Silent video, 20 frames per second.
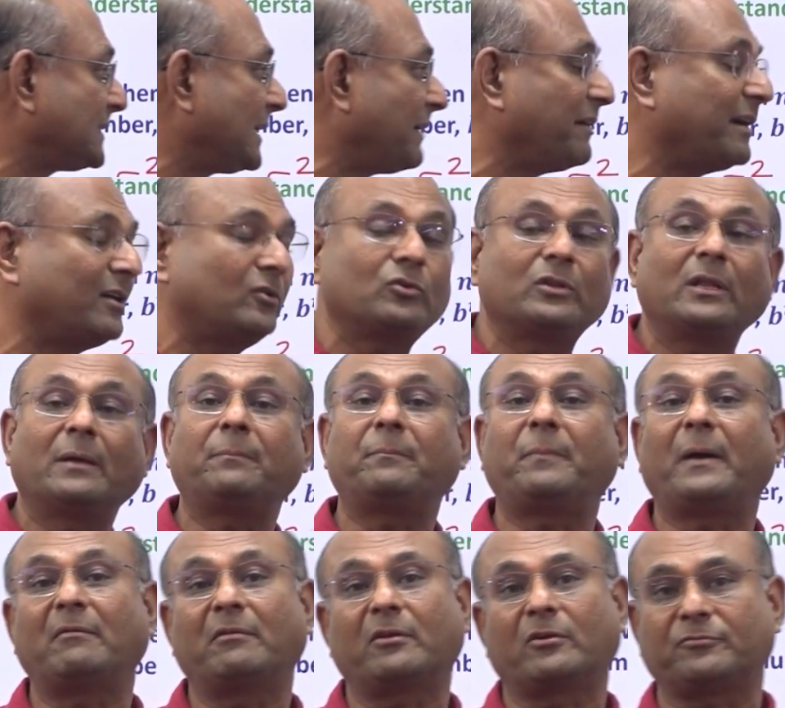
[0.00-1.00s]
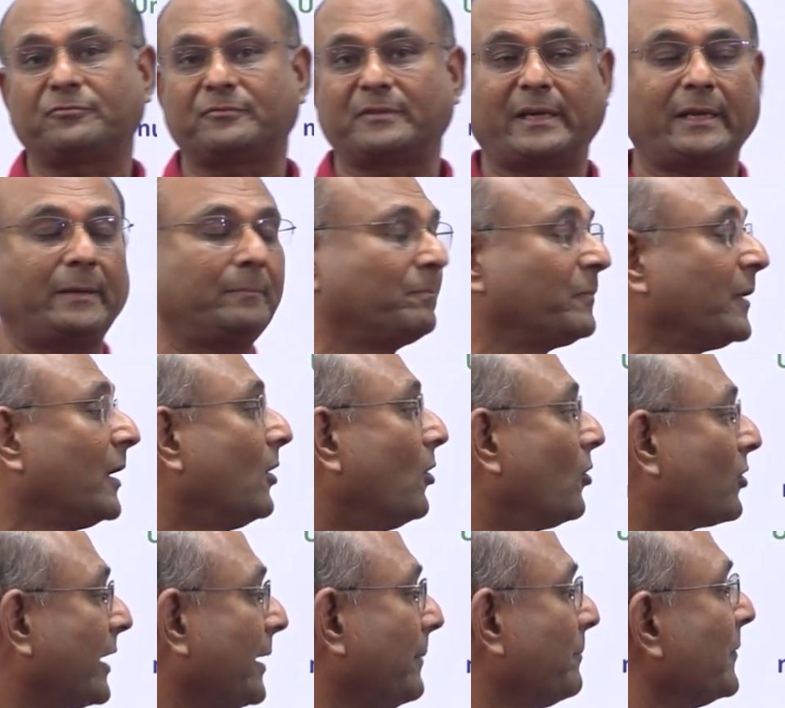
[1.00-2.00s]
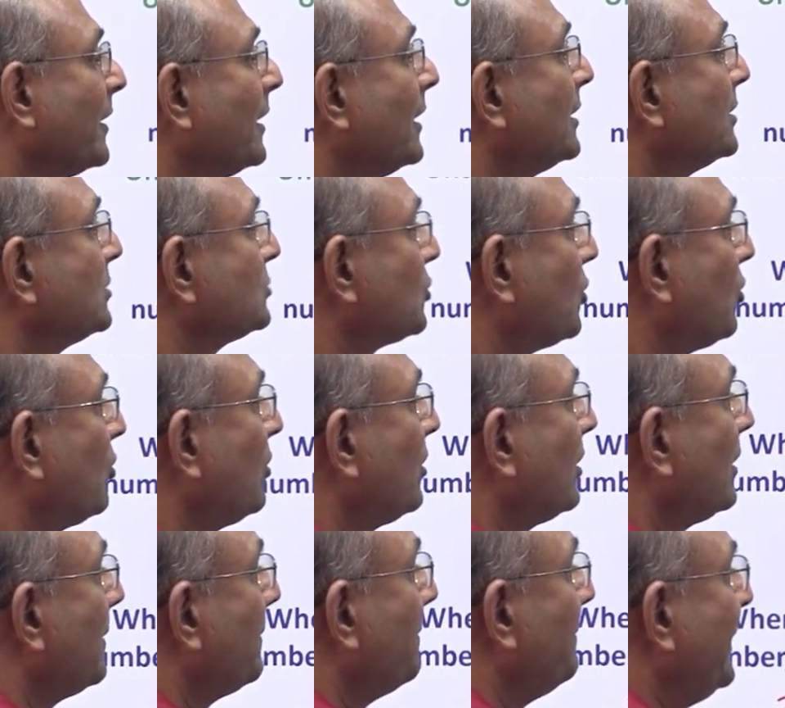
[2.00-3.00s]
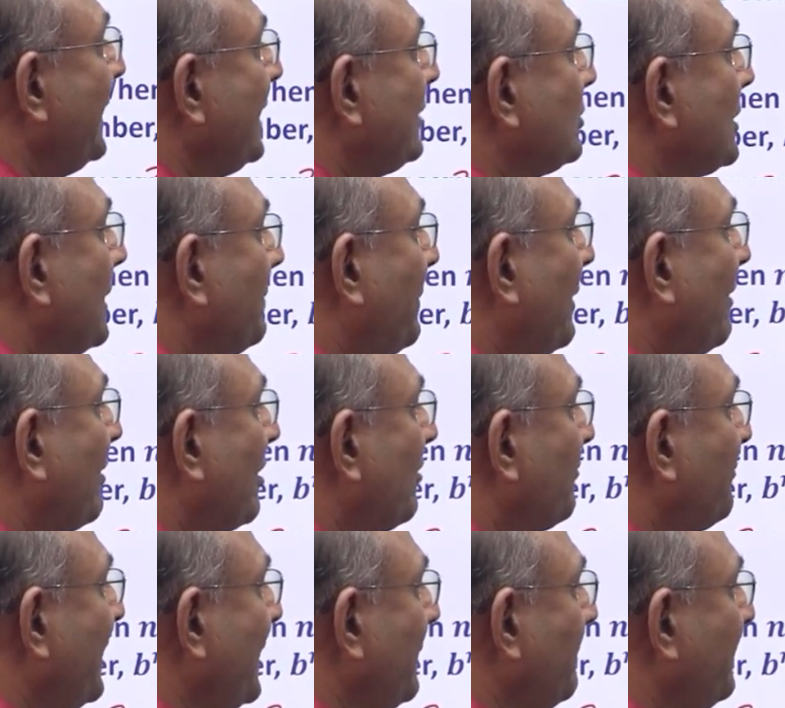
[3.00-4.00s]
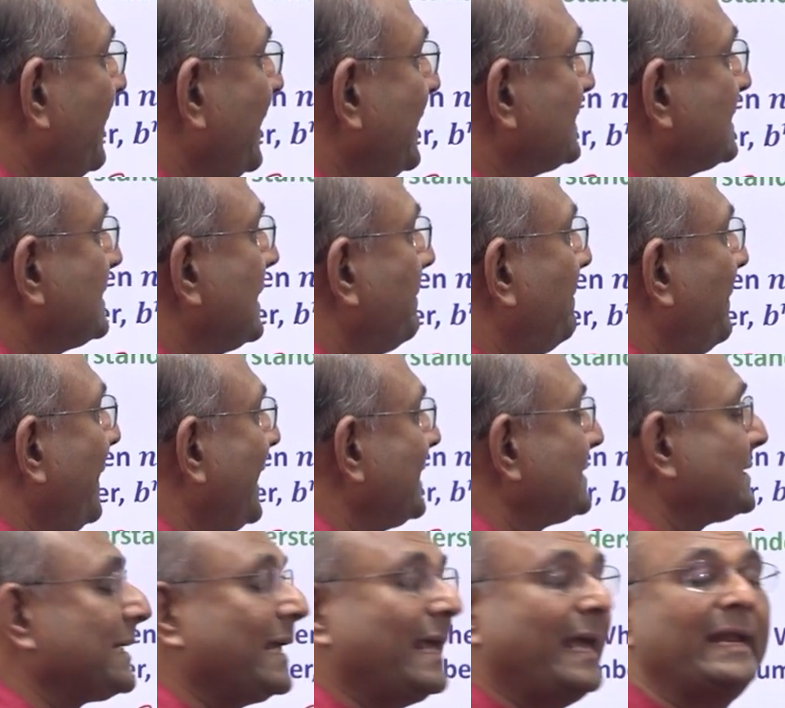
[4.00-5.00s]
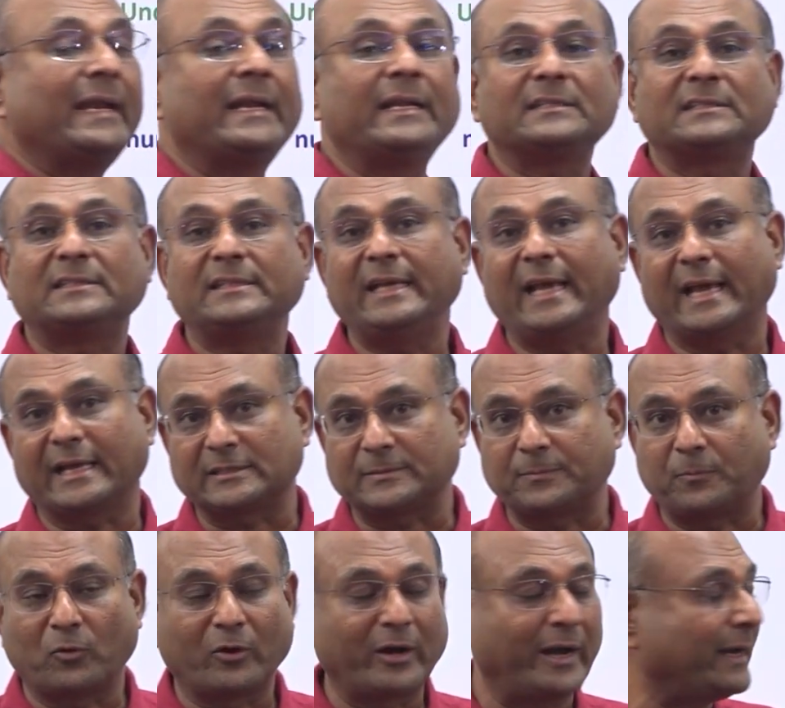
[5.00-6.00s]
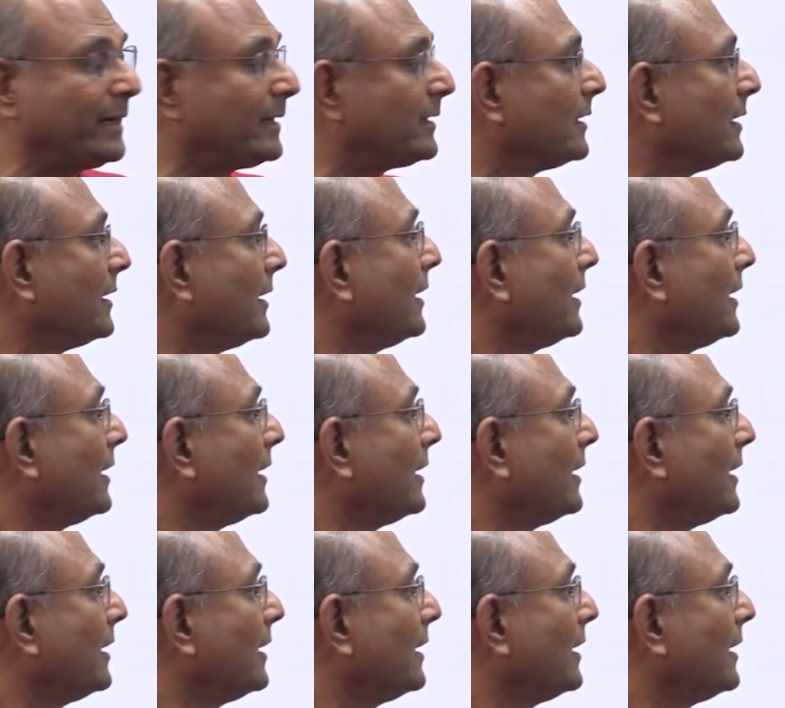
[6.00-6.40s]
7 to the power of 3. Okay, so b to the power of n, b is the base, n is the exponent.